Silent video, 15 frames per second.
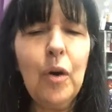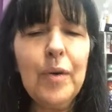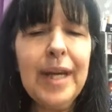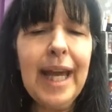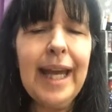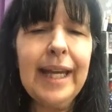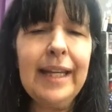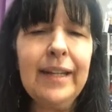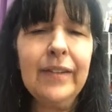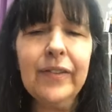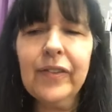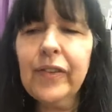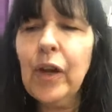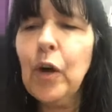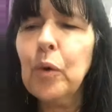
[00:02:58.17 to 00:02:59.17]
Okay,
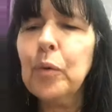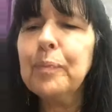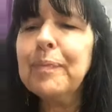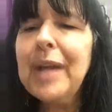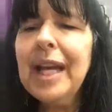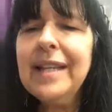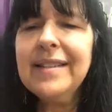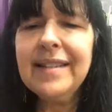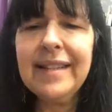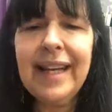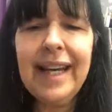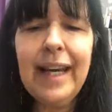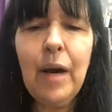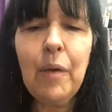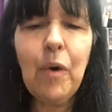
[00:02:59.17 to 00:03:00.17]
so
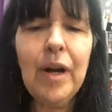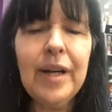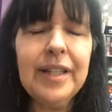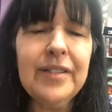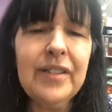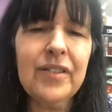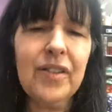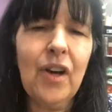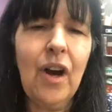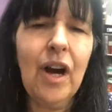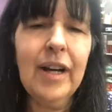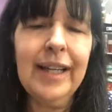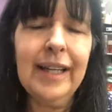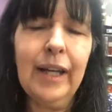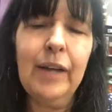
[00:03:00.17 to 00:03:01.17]
today I wanted to talk,